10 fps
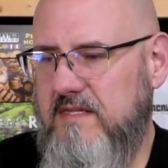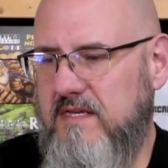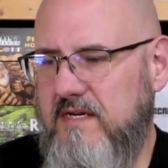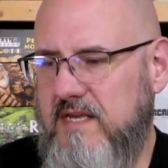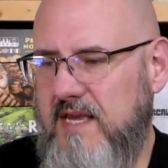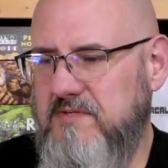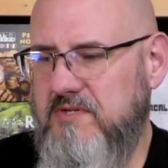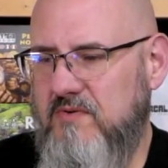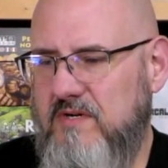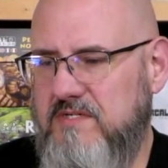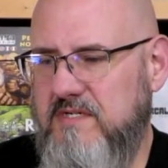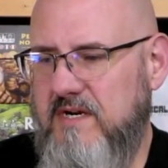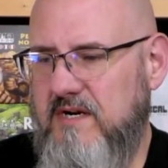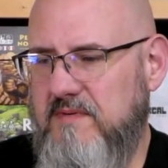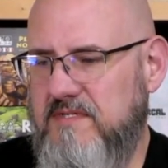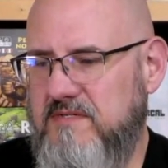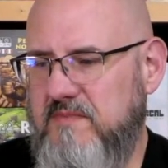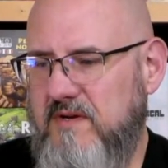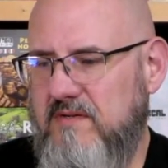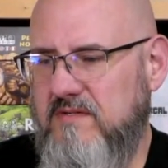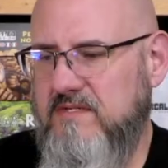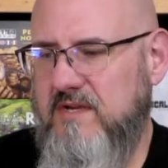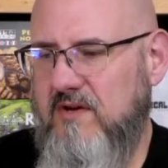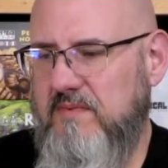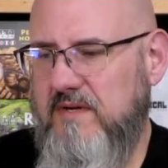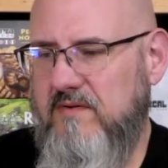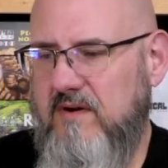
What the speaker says: the Game Steward's entire business model is scalping